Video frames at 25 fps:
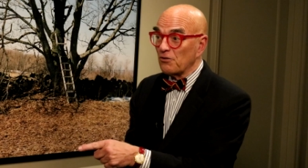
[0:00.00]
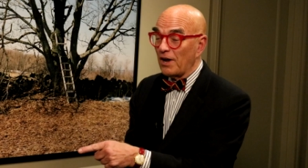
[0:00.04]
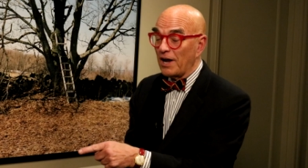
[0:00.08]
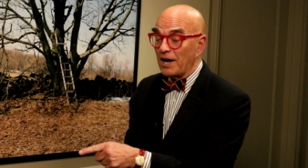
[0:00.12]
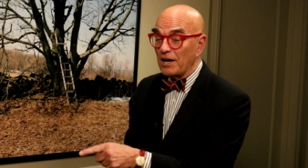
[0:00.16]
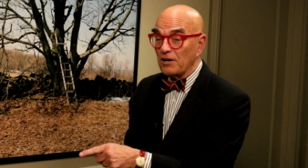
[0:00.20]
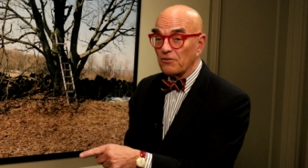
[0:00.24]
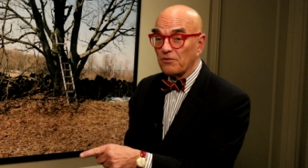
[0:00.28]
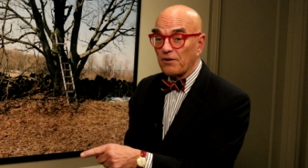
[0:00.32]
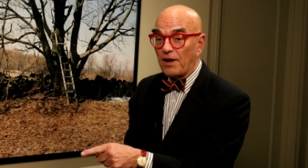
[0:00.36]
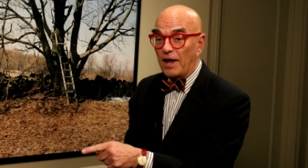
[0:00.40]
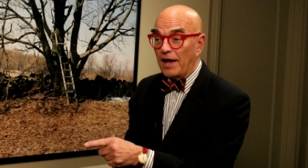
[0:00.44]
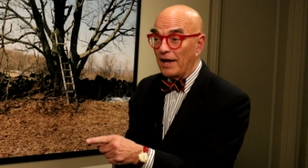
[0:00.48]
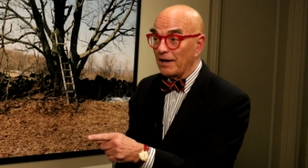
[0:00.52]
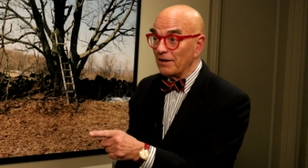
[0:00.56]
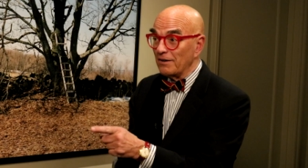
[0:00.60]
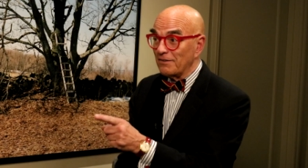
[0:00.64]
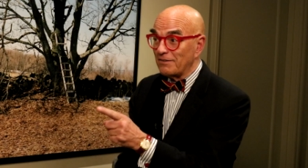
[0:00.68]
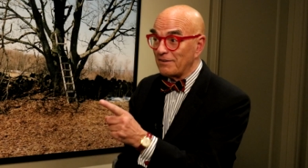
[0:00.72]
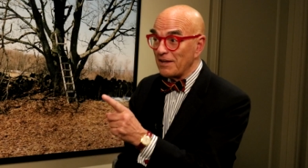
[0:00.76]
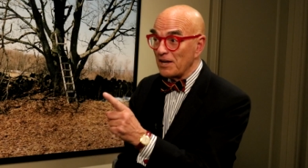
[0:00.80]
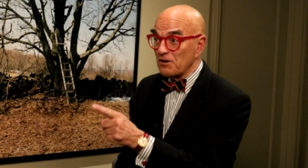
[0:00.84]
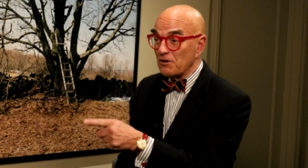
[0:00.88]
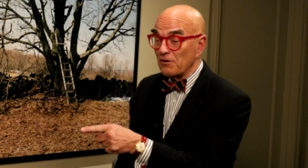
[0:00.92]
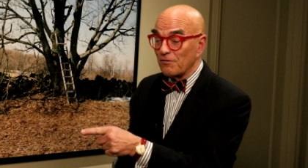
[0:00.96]
to change.
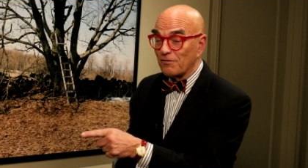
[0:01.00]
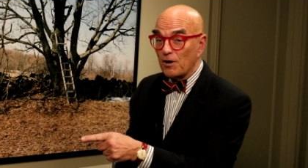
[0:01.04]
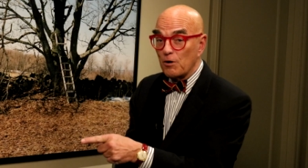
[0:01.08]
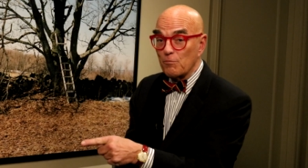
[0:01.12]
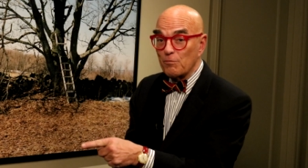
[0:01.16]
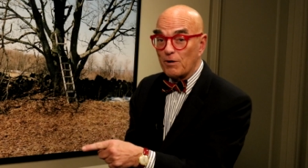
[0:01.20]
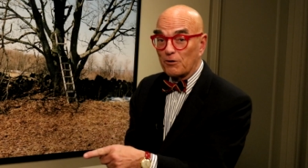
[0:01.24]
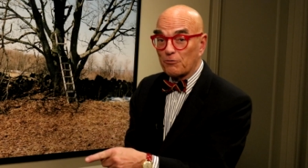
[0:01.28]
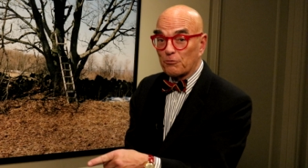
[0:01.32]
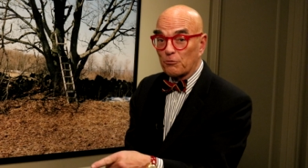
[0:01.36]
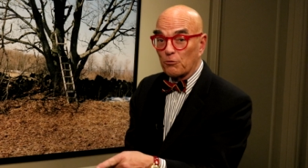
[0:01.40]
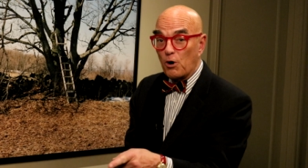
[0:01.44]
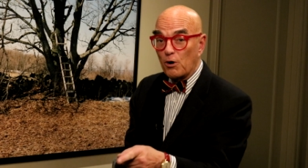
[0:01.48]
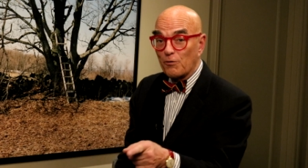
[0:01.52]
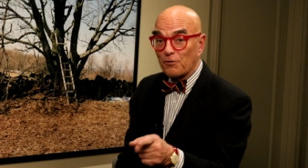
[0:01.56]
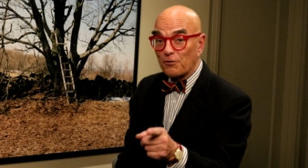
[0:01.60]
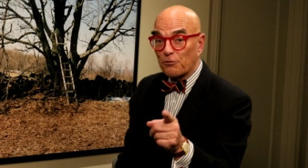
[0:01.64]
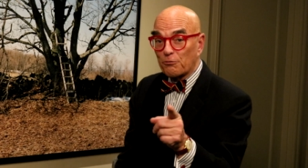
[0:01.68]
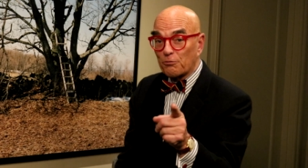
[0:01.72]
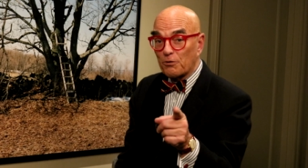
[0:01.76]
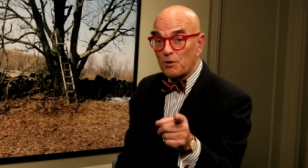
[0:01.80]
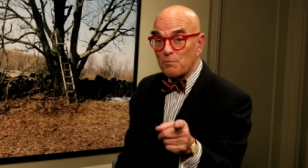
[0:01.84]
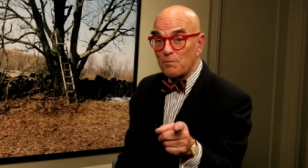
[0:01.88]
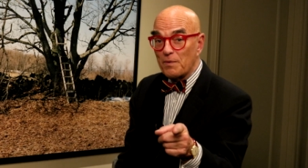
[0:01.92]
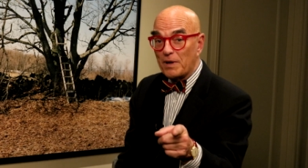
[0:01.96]
And thank you very much for over
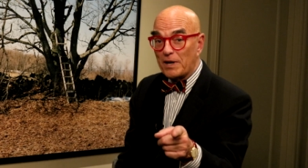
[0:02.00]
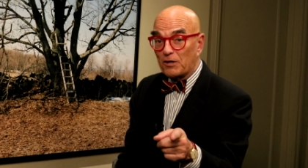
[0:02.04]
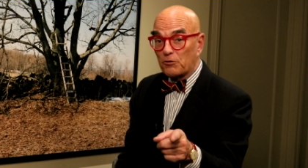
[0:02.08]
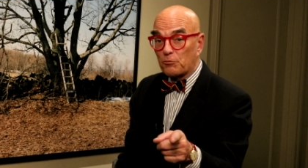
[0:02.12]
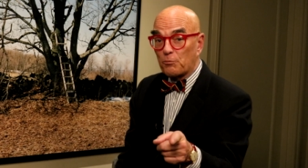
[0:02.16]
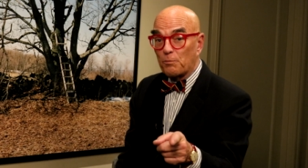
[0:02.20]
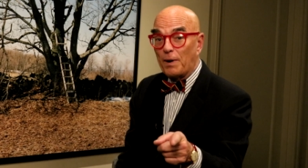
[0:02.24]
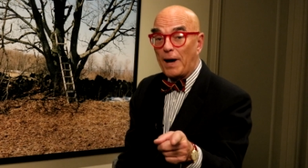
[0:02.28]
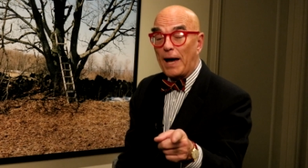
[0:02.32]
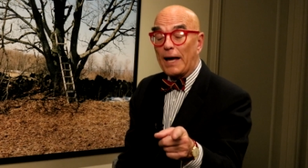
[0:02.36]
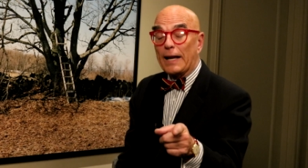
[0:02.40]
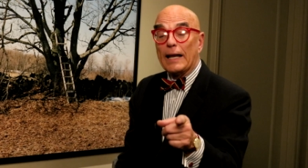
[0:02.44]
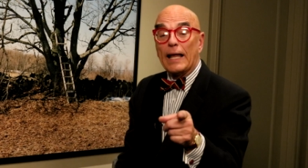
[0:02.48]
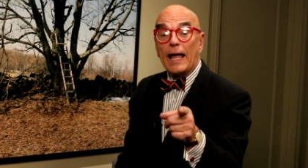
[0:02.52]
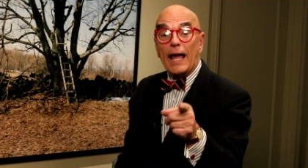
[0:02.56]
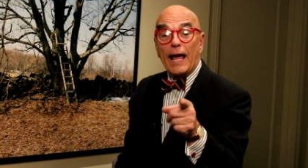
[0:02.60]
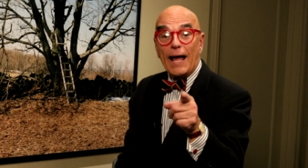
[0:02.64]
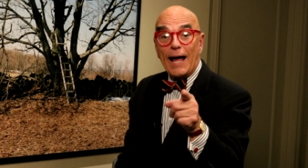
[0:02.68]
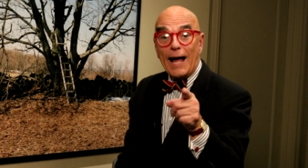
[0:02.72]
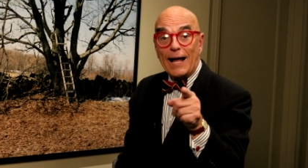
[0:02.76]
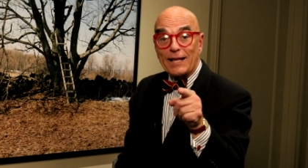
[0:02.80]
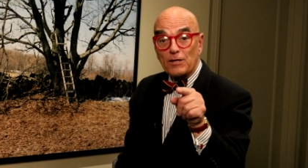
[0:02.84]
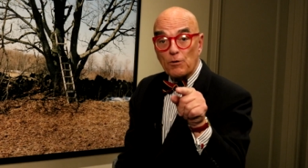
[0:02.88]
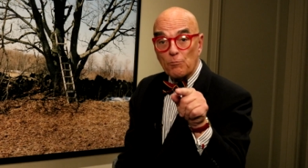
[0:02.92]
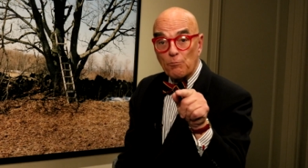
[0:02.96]
three minutes. But
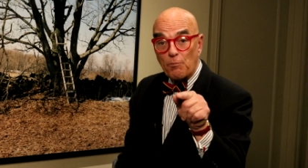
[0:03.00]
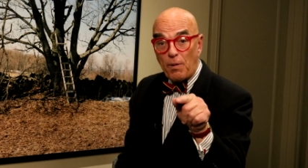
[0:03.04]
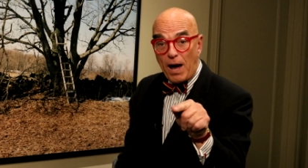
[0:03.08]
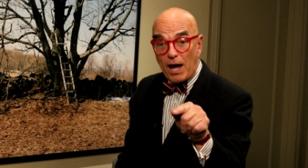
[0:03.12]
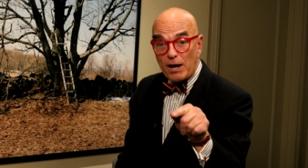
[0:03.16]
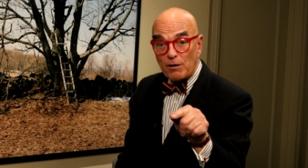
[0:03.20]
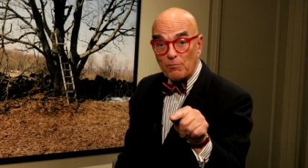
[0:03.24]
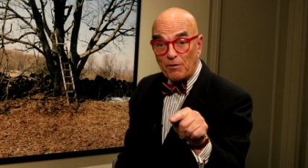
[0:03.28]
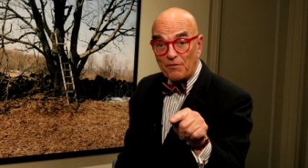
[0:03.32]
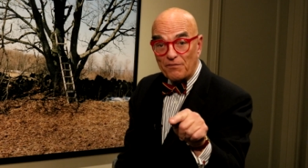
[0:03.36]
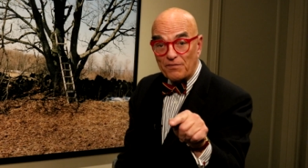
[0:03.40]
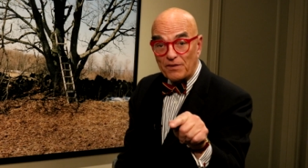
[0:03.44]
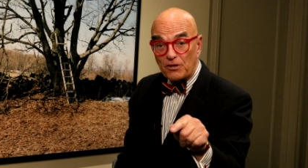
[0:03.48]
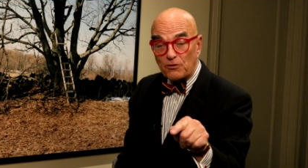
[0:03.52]
at the bottom of